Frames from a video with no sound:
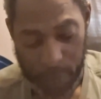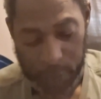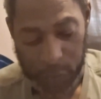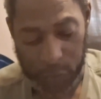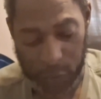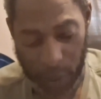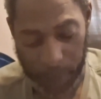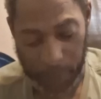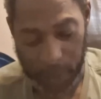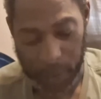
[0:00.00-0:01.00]

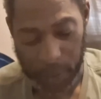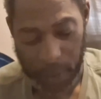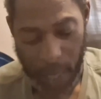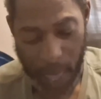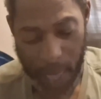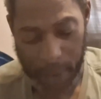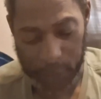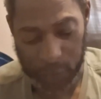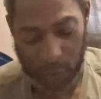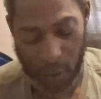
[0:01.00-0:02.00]
something
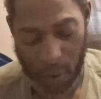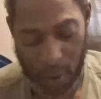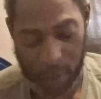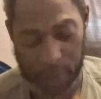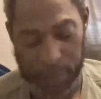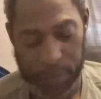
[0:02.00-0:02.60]
as scarred.